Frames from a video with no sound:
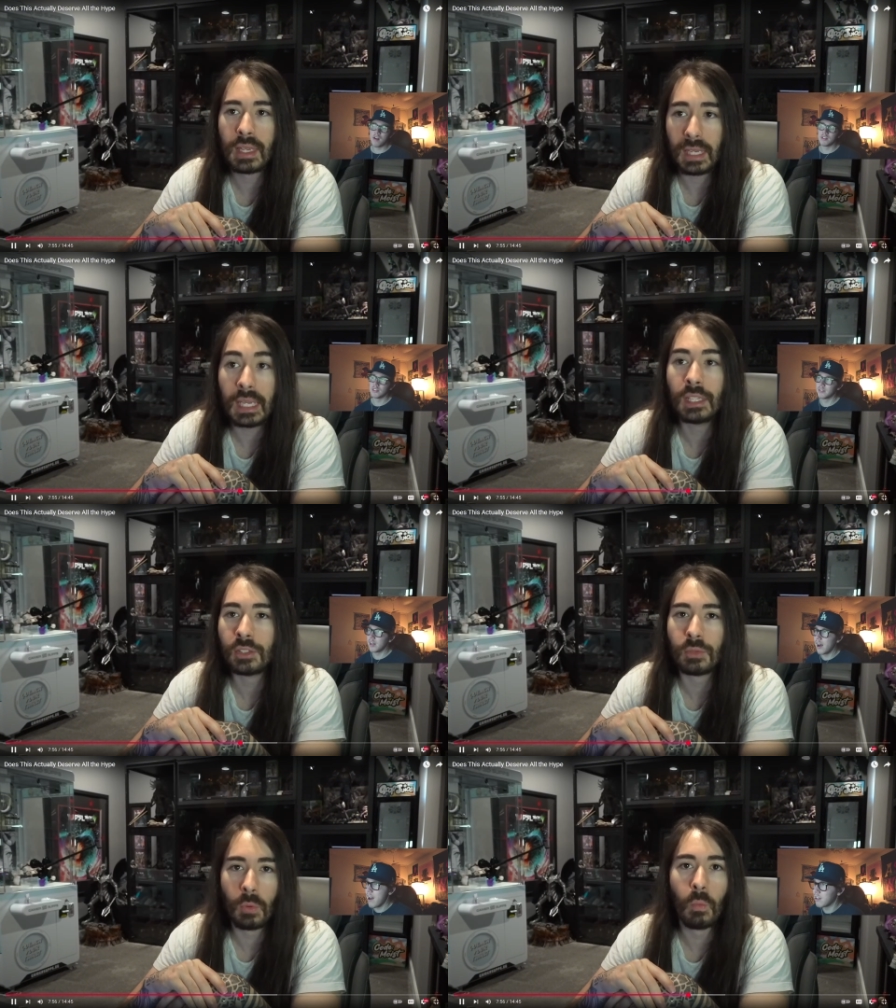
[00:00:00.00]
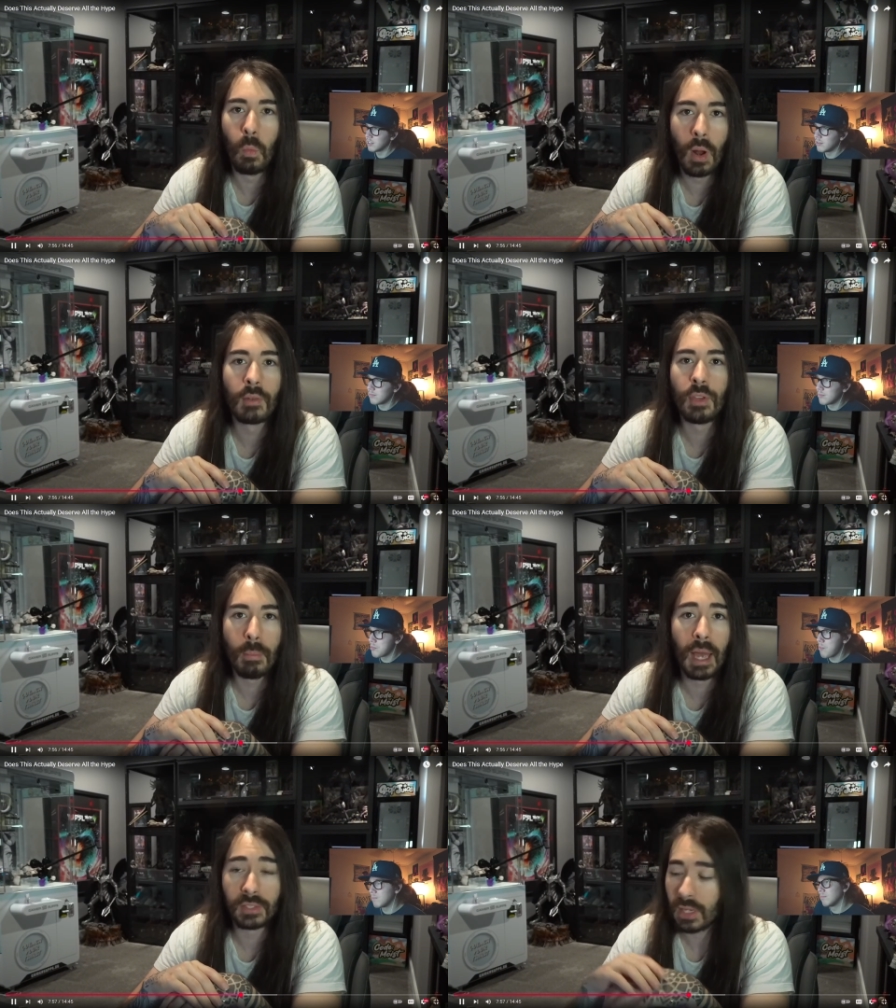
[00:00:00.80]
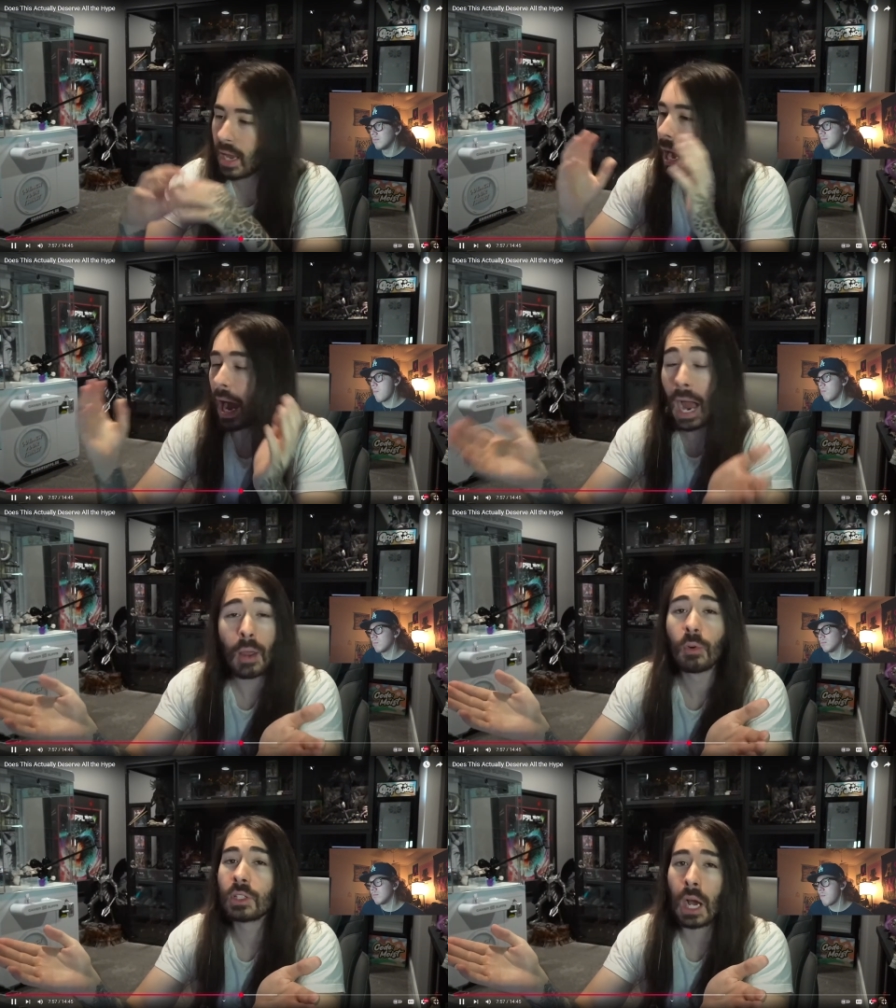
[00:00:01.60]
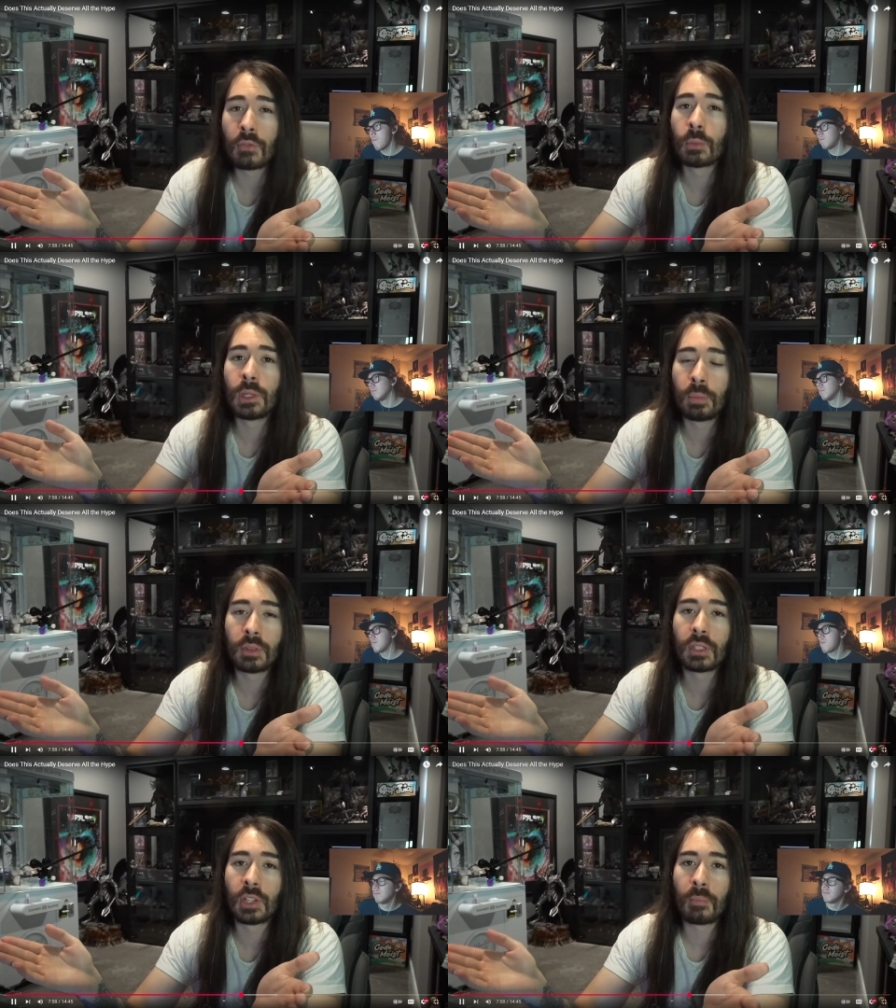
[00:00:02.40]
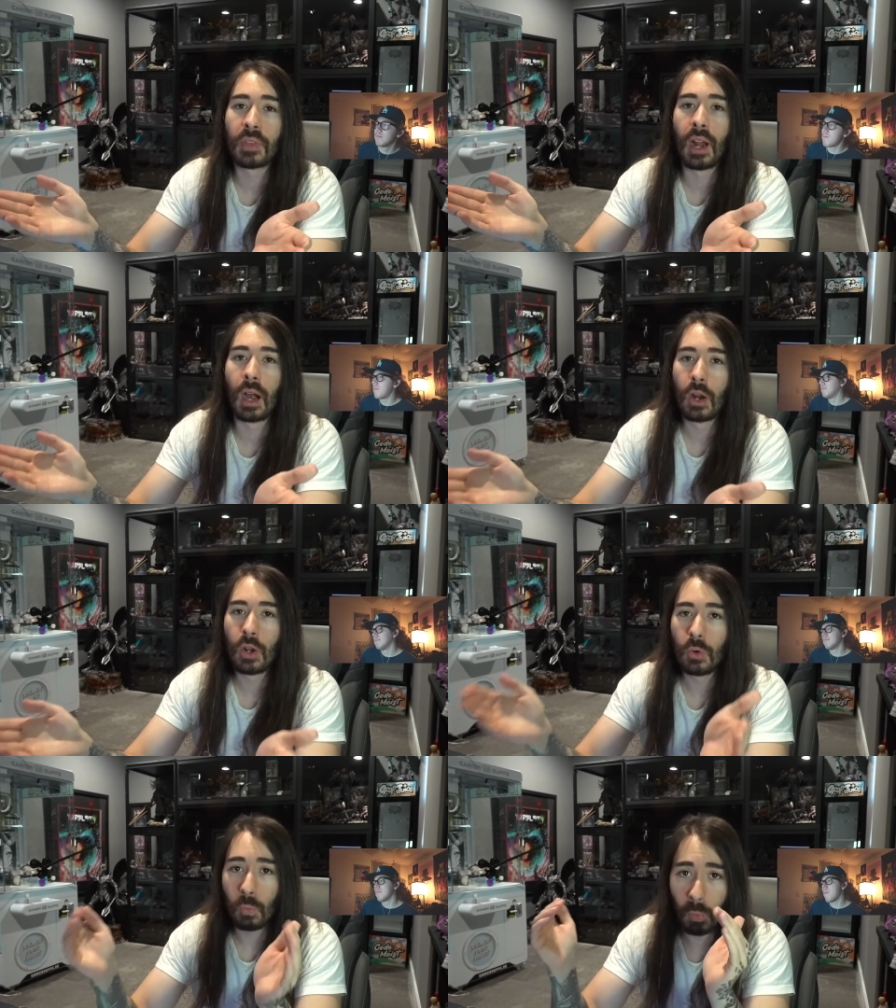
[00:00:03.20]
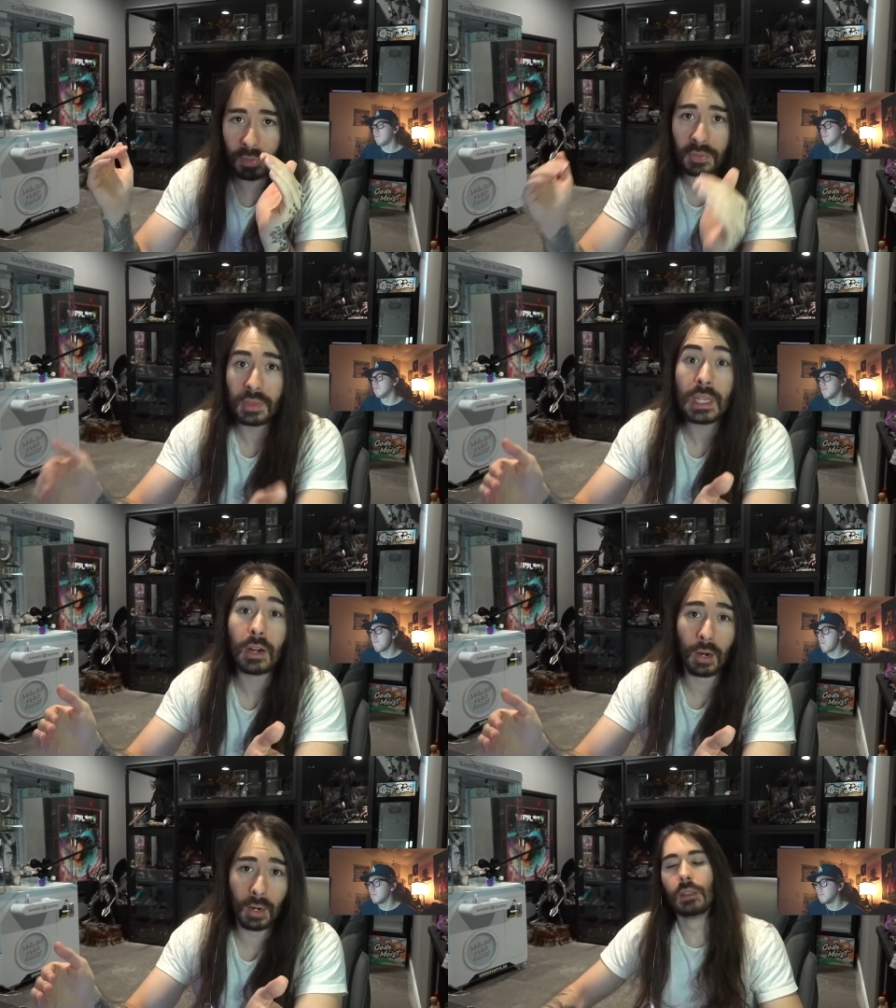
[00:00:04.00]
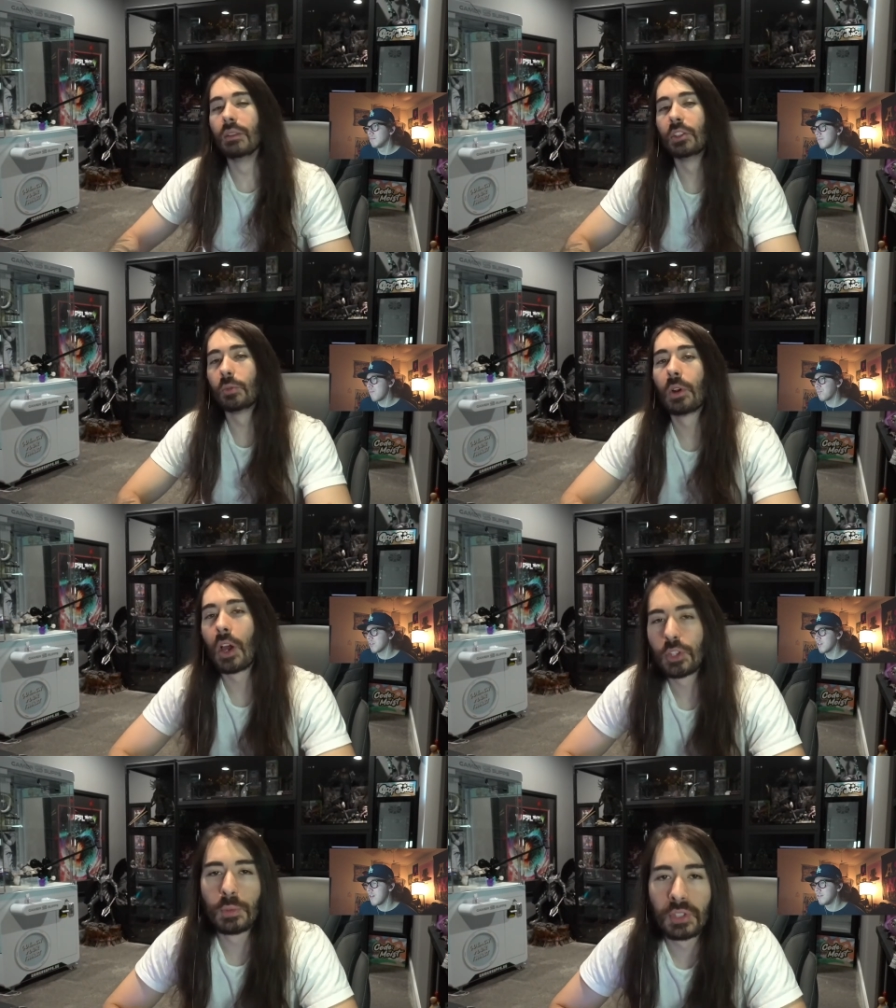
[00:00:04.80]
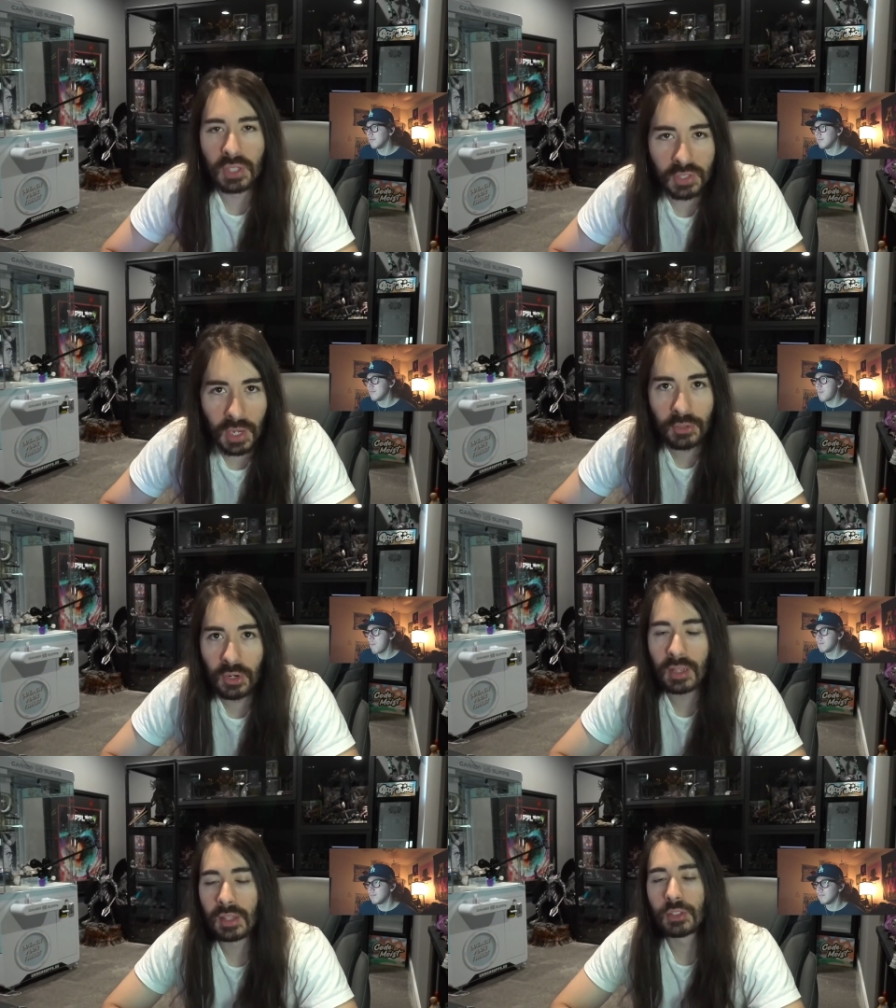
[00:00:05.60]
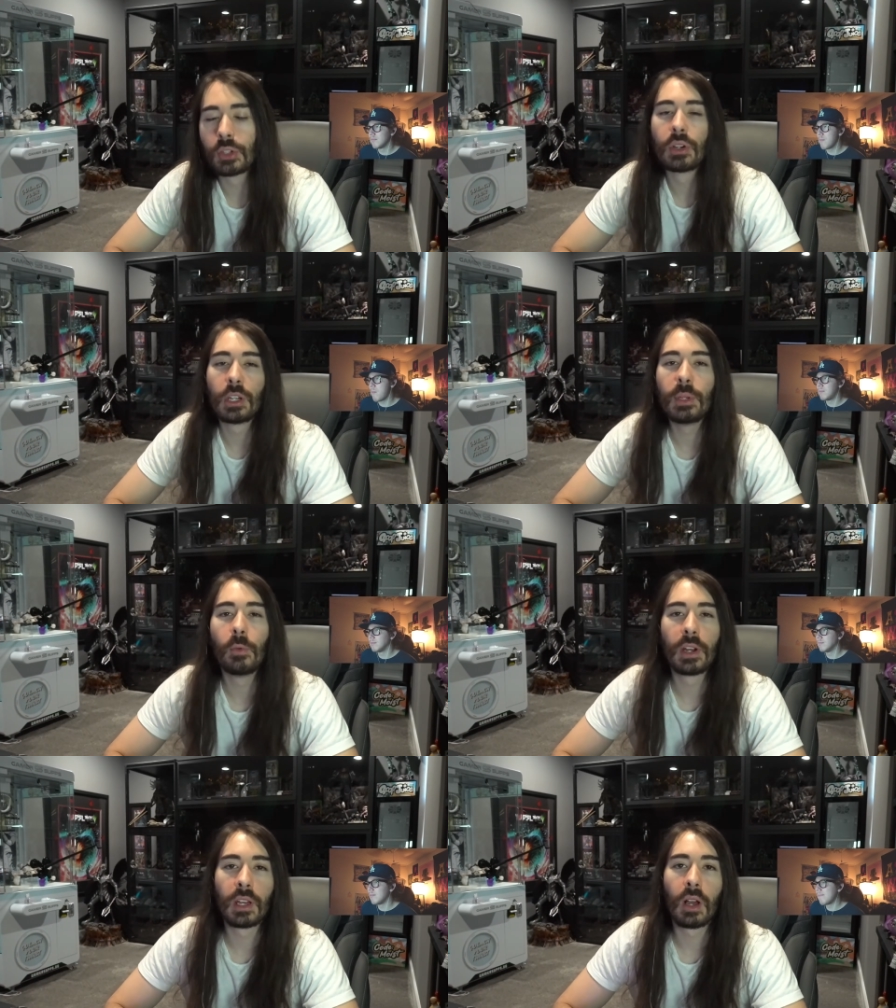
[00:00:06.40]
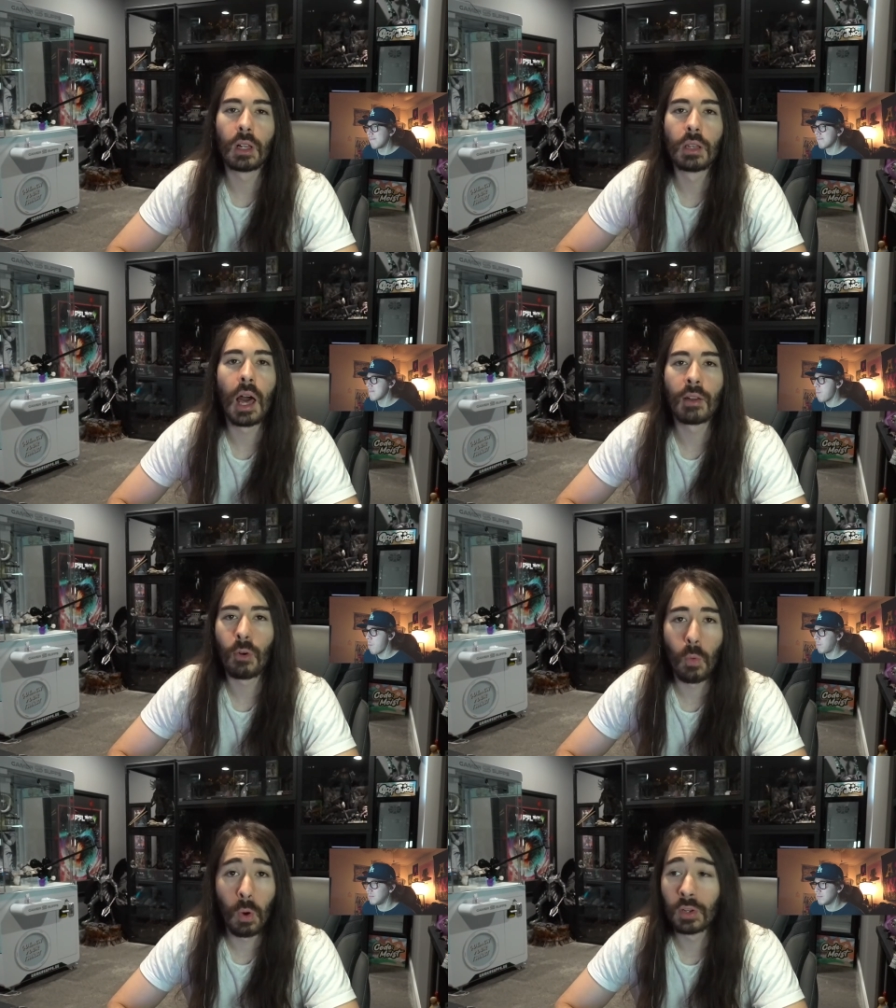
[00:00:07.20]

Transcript: Is one of the best. I would comfortably put this up there with Nier. This is 100% a soundtrack that's going to be winning a lot of awards